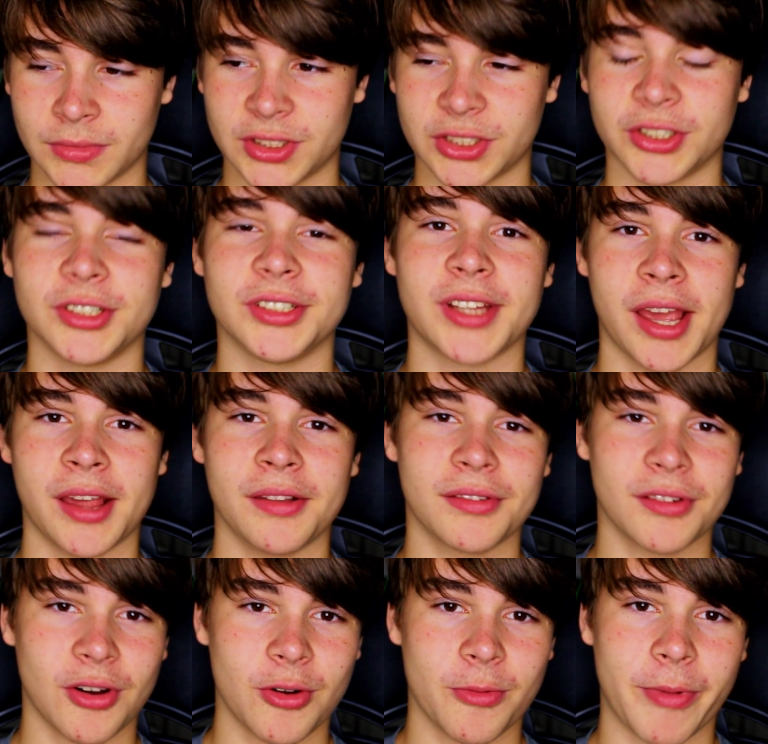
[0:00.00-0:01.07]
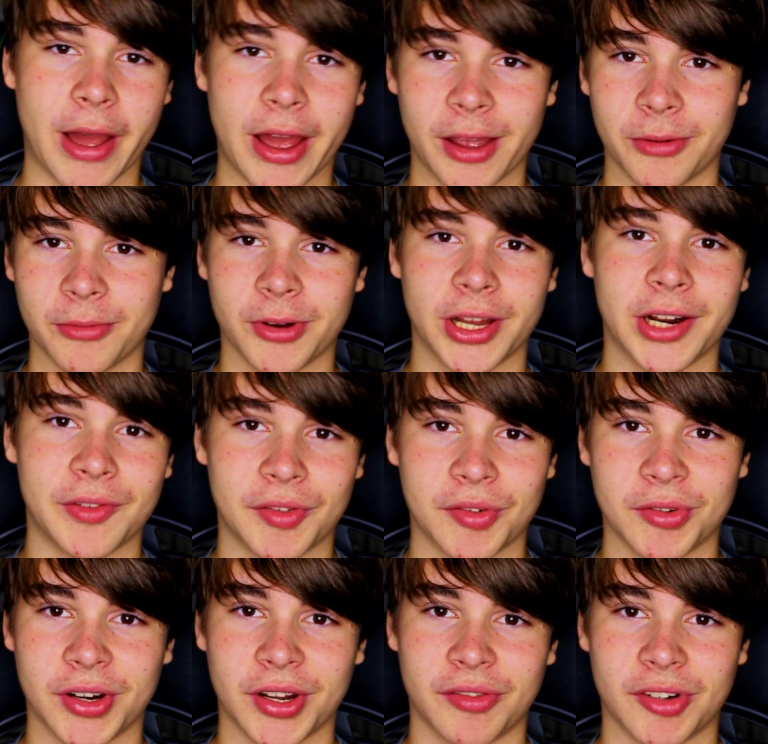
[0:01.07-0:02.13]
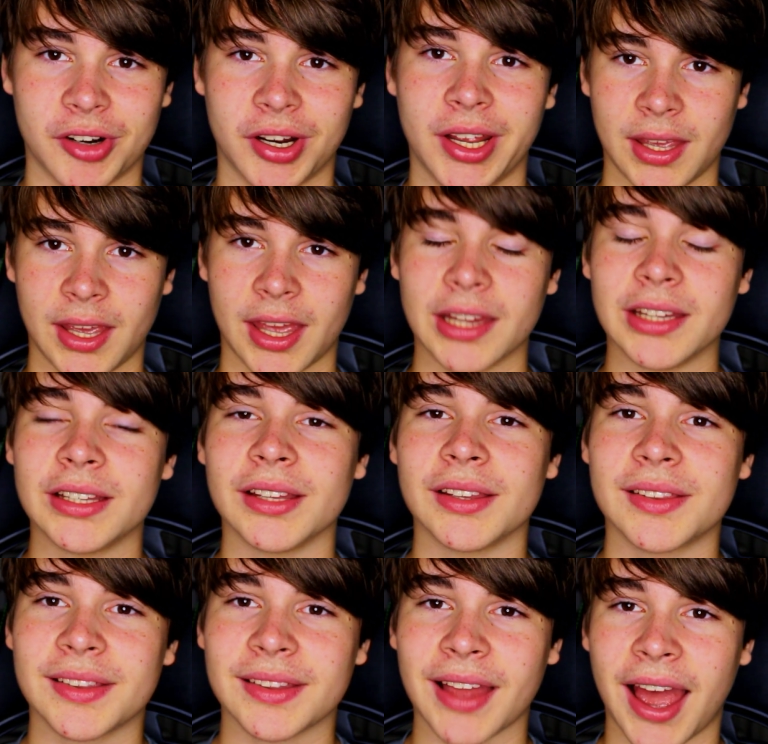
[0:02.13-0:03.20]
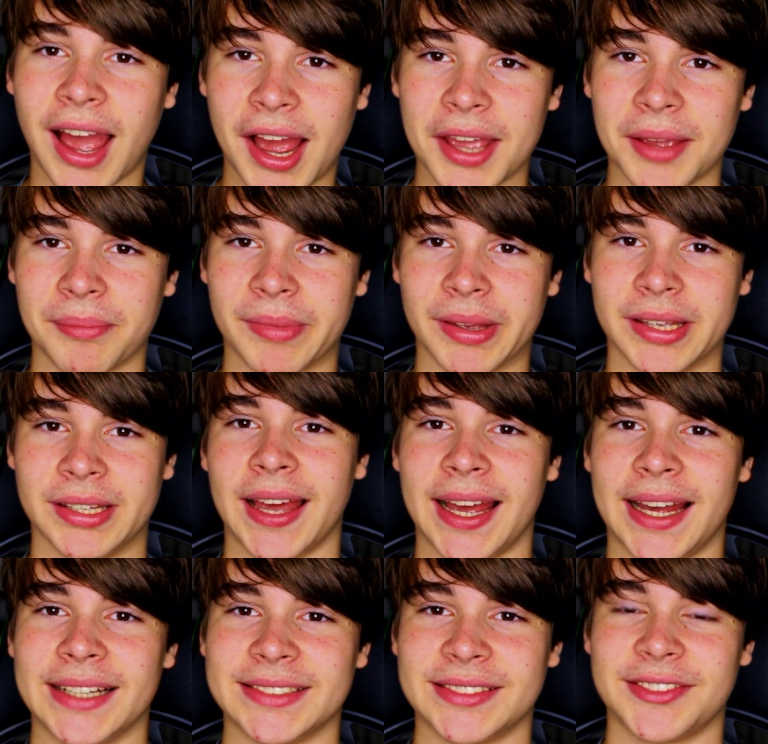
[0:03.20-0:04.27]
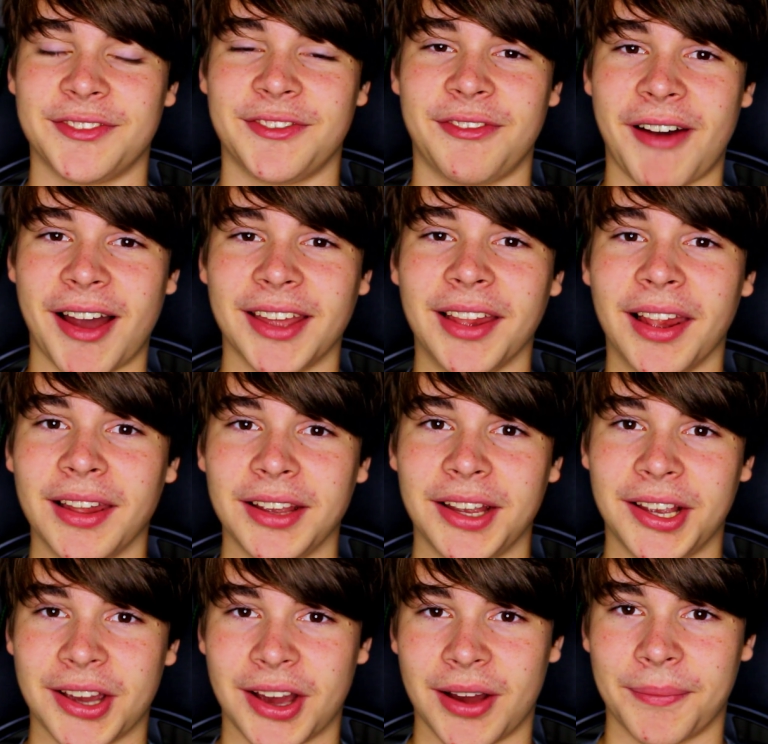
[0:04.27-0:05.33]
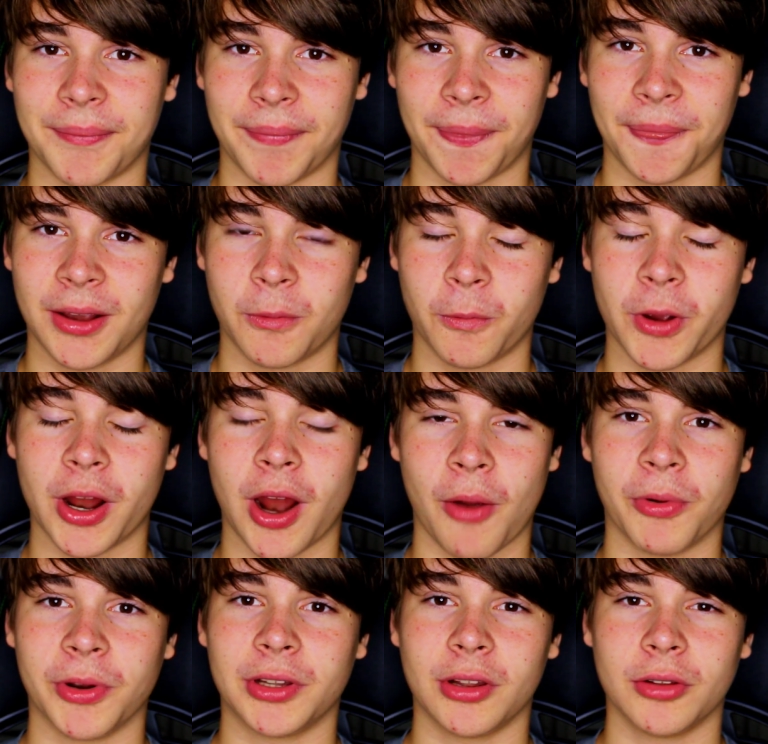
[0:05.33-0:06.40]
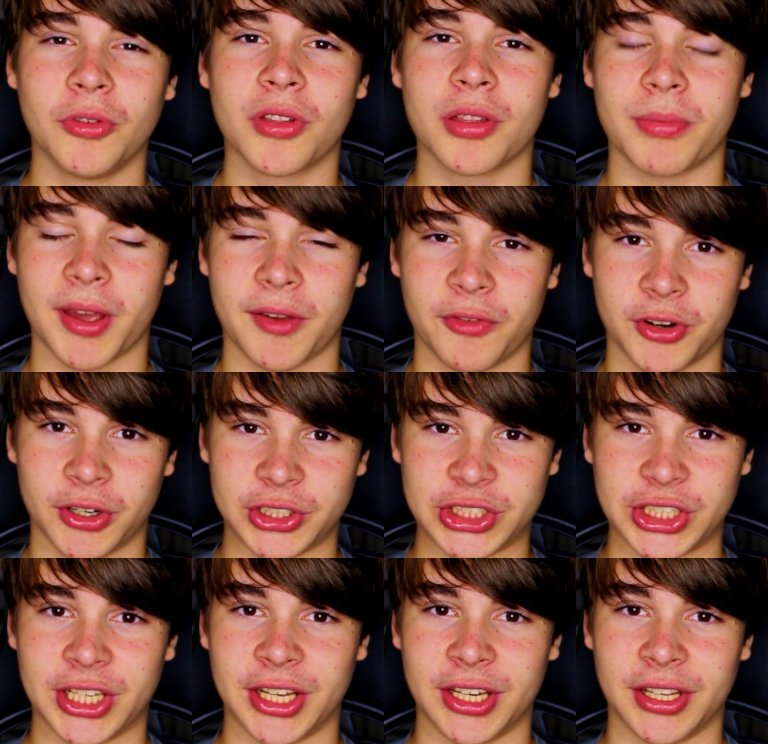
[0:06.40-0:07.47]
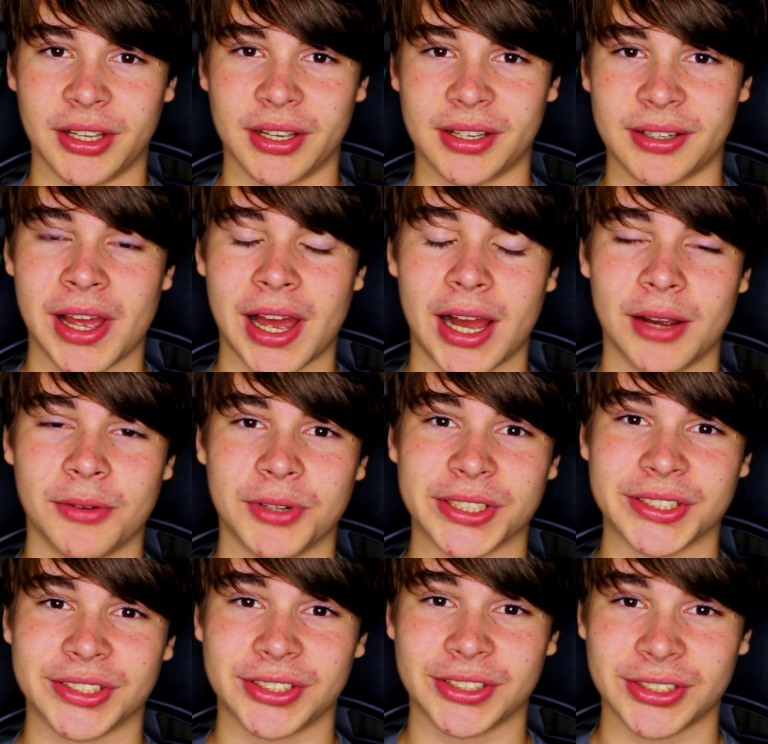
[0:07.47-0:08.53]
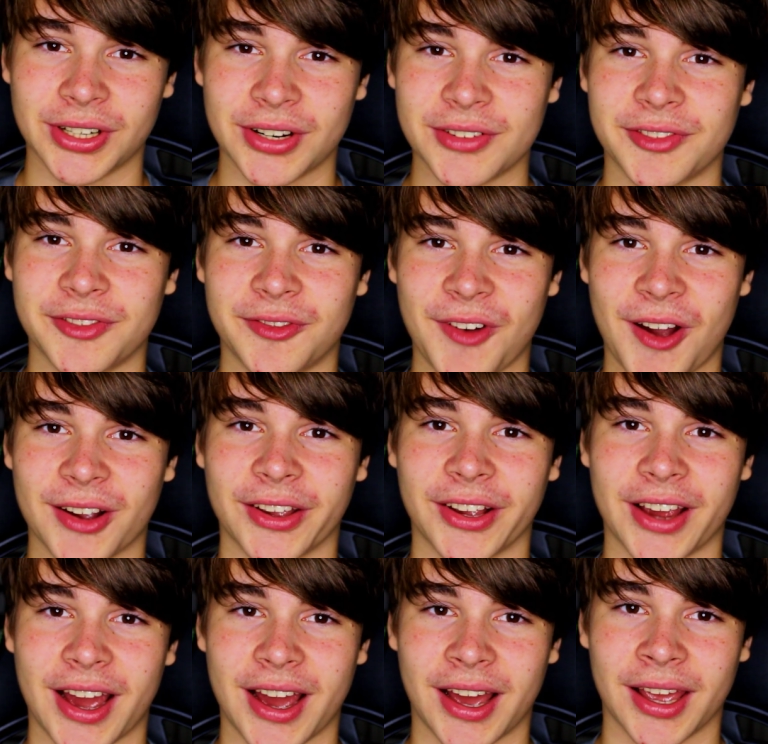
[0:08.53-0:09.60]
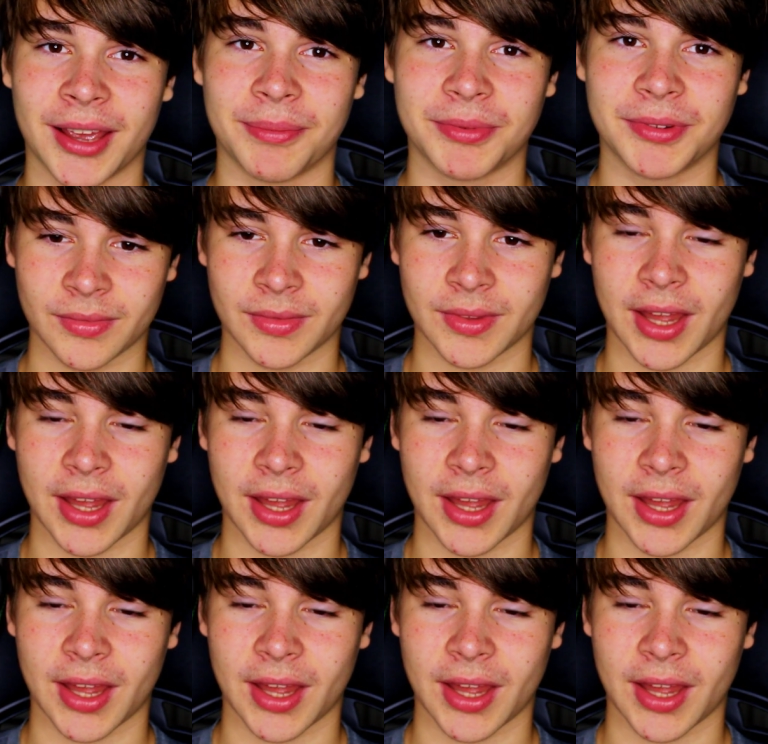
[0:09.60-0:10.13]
So days go by, whatever. And this time has finally come where I would lose my virginity. I was so fucking hyped.